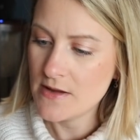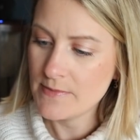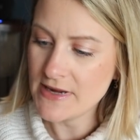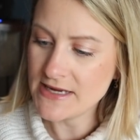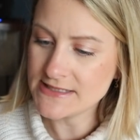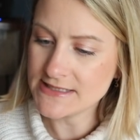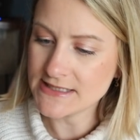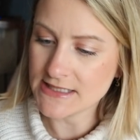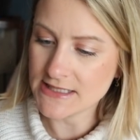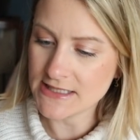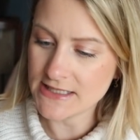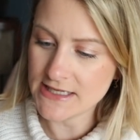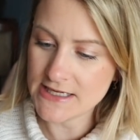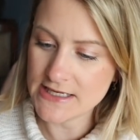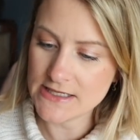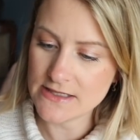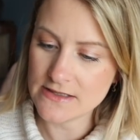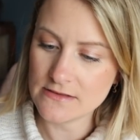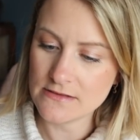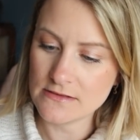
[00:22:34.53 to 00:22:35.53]

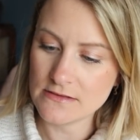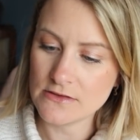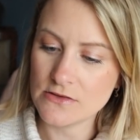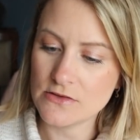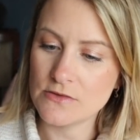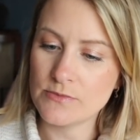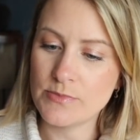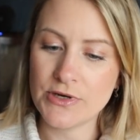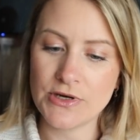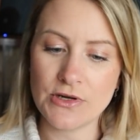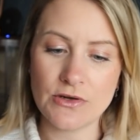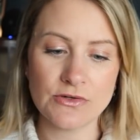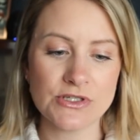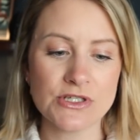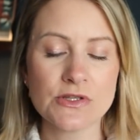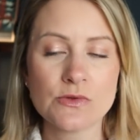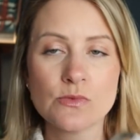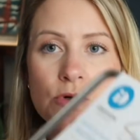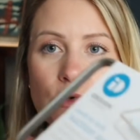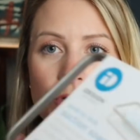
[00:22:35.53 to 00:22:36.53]
Basically, you put it
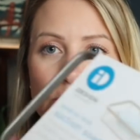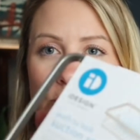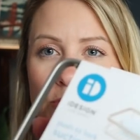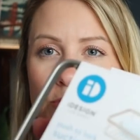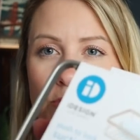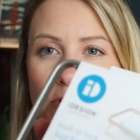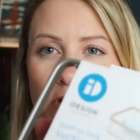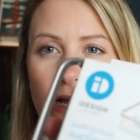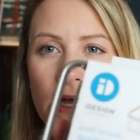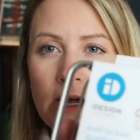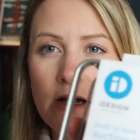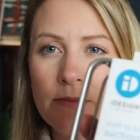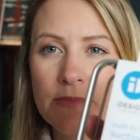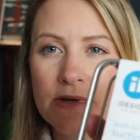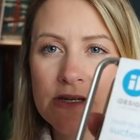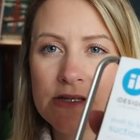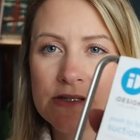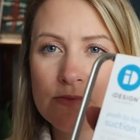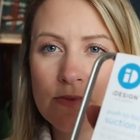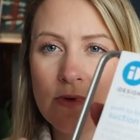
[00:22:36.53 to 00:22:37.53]
onto the wall
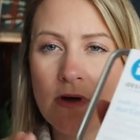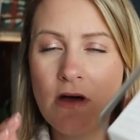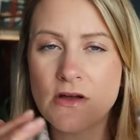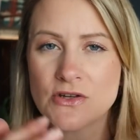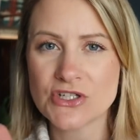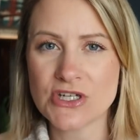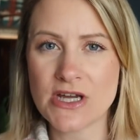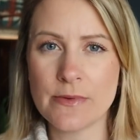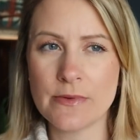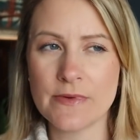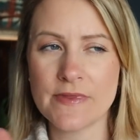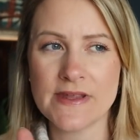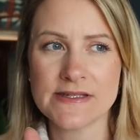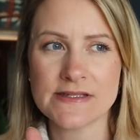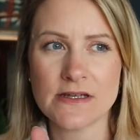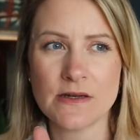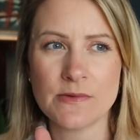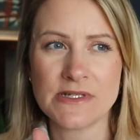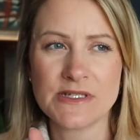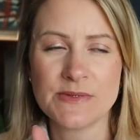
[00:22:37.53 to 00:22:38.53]
because our shower,
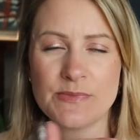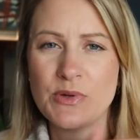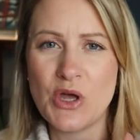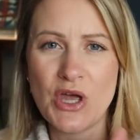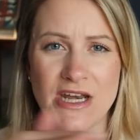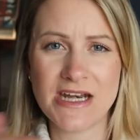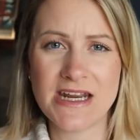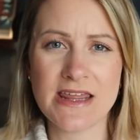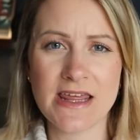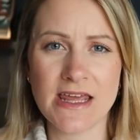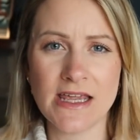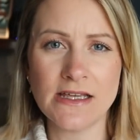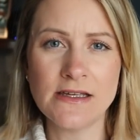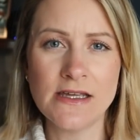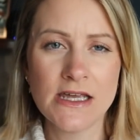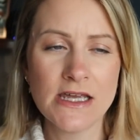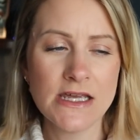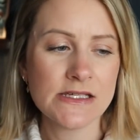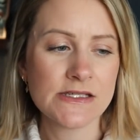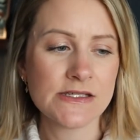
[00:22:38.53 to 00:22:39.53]
there's nowhere to put
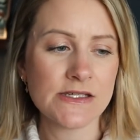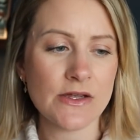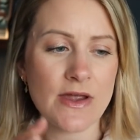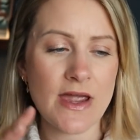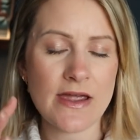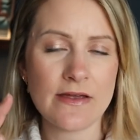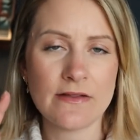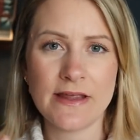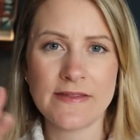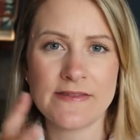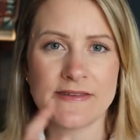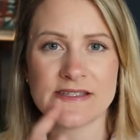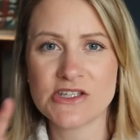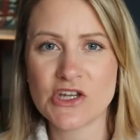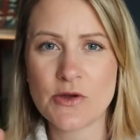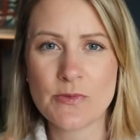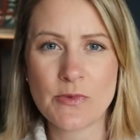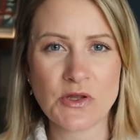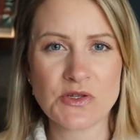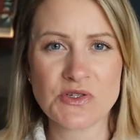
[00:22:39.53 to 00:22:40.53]
anything. So like the
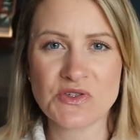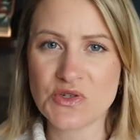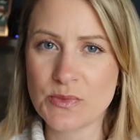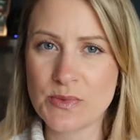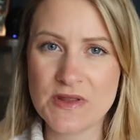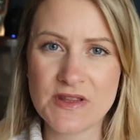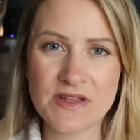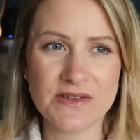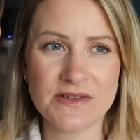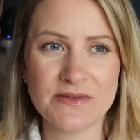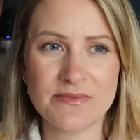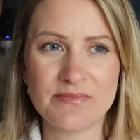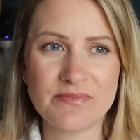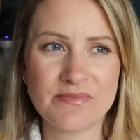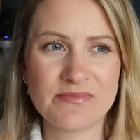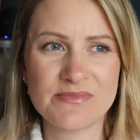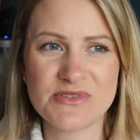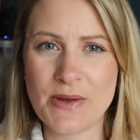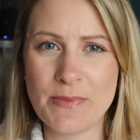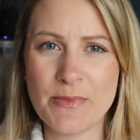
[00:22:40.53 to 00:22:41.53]
soap goes on top of the
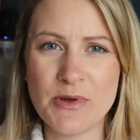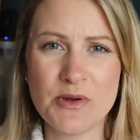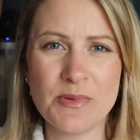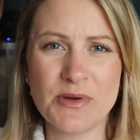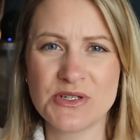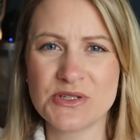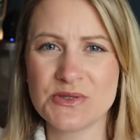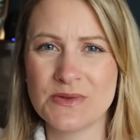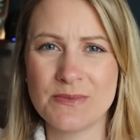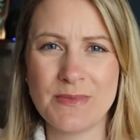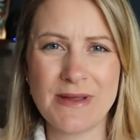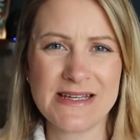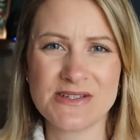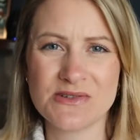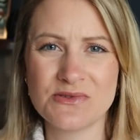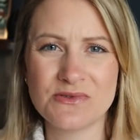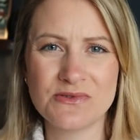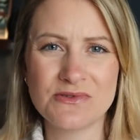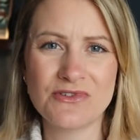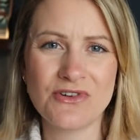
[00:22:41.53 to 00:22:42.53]
shampoo bottle, it makes
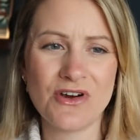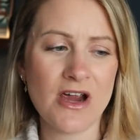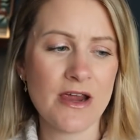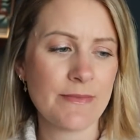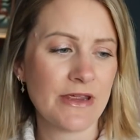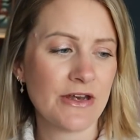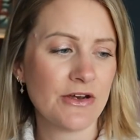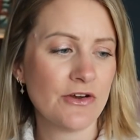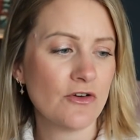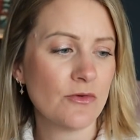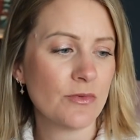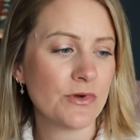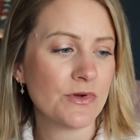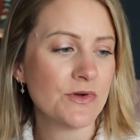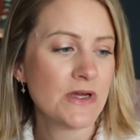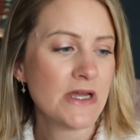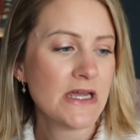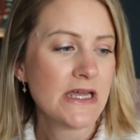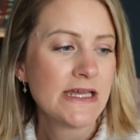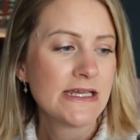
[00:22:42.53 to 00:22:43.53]
it all grimy and
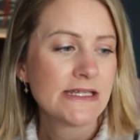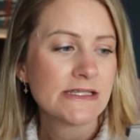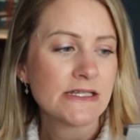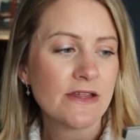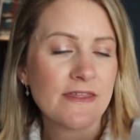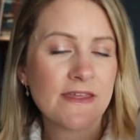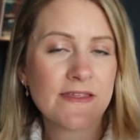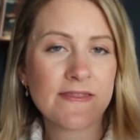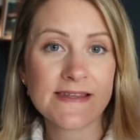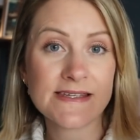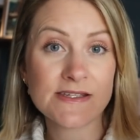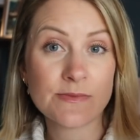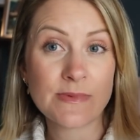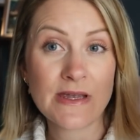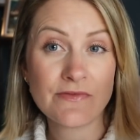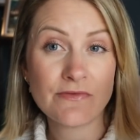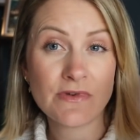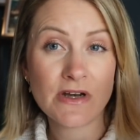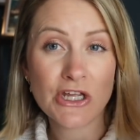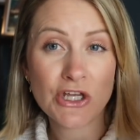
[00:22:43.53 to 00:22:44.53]
horrible. So I think this will
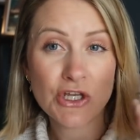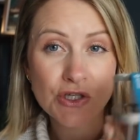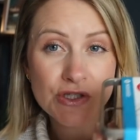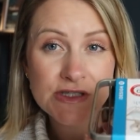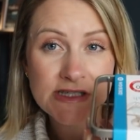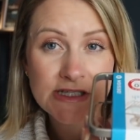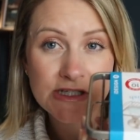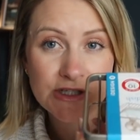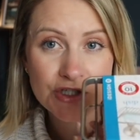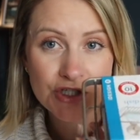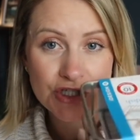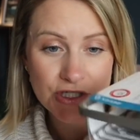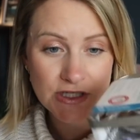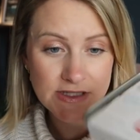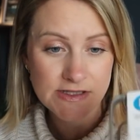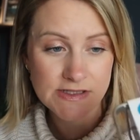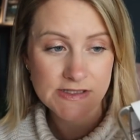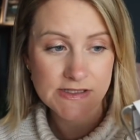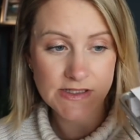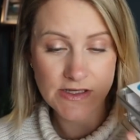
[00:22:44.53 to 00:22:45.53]
be a really good solution.